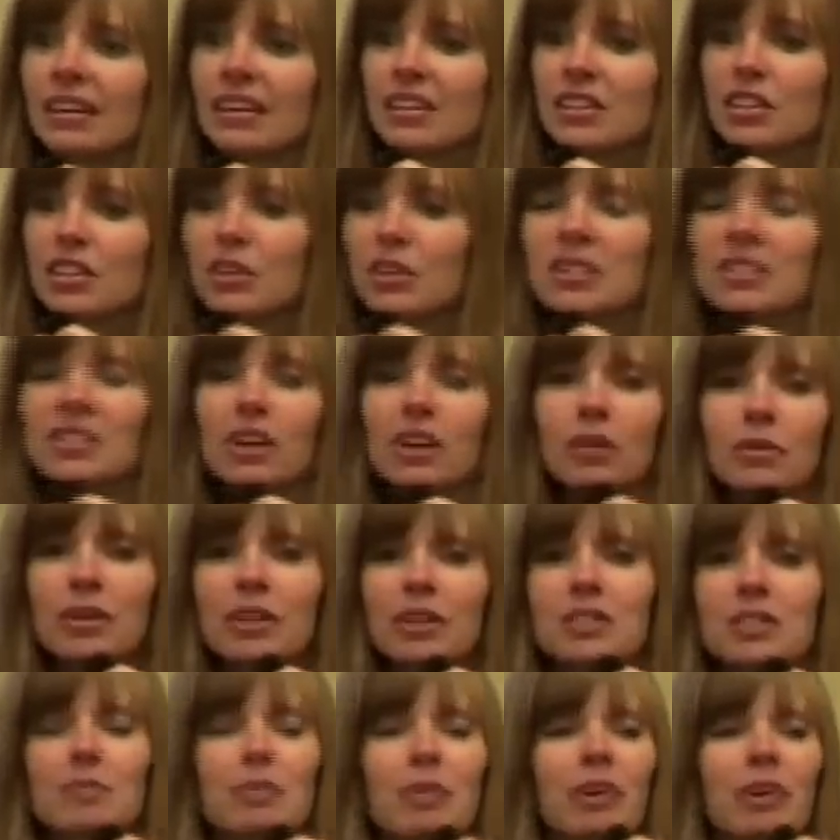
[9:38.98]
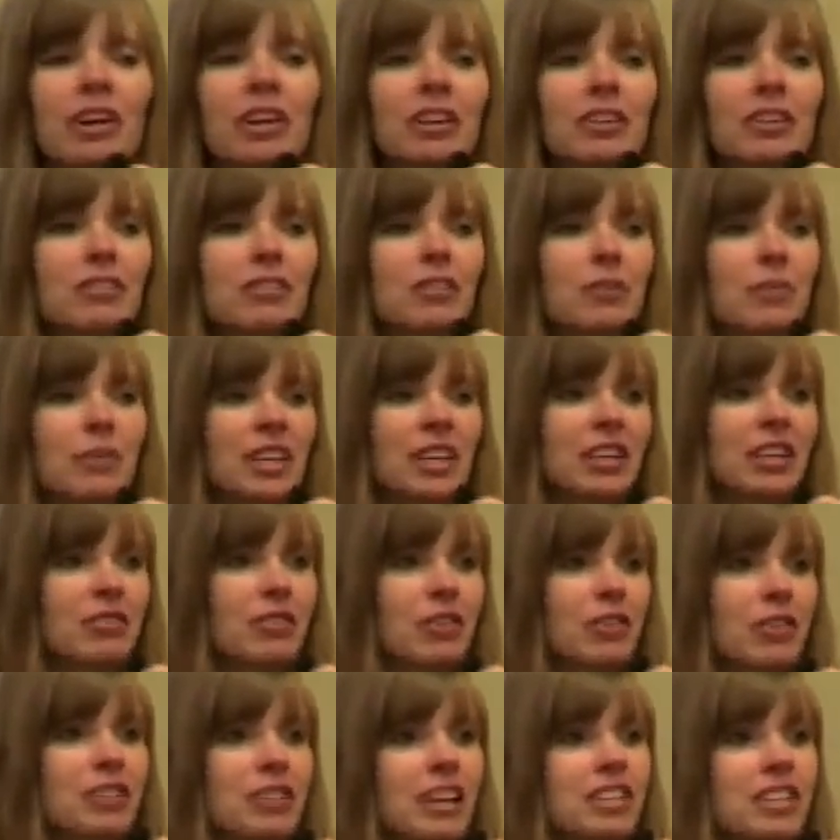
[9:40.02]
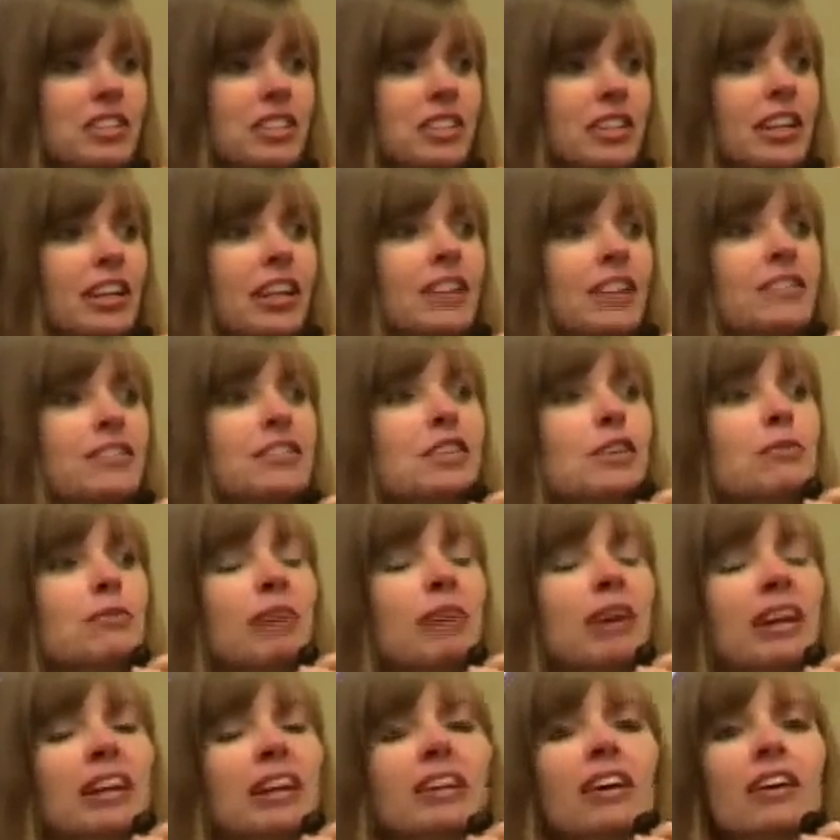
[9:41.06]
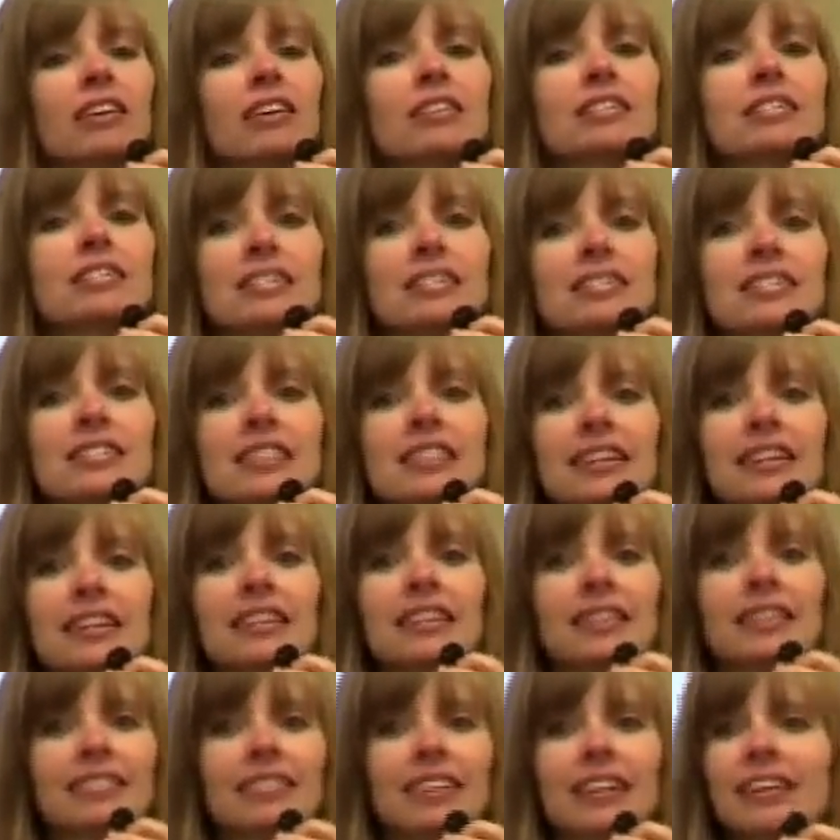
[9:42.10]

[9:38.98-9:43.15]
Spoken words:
So he's always part of the weekend rotation, and if somebody calls in sick,